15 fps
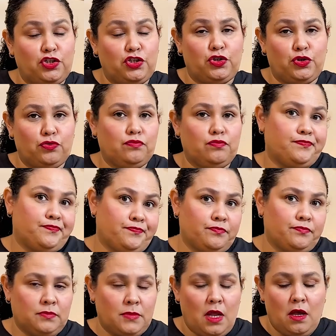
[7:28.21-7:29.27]
you,
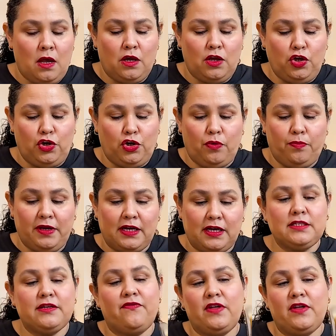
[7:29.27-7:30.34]
you know, because
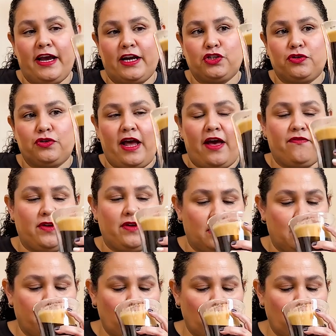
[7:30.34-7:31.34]
of the extra caffeine.